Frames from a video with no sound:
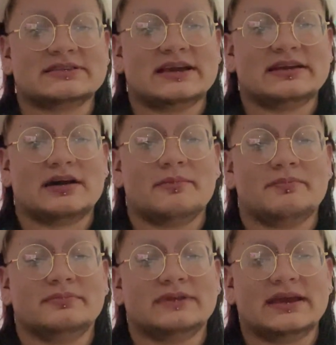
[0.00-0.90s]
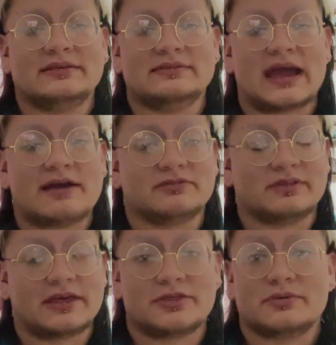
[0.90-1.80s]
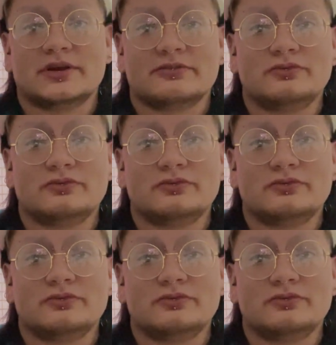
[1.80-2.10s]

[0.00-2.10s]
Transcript: and they'd after like 3 or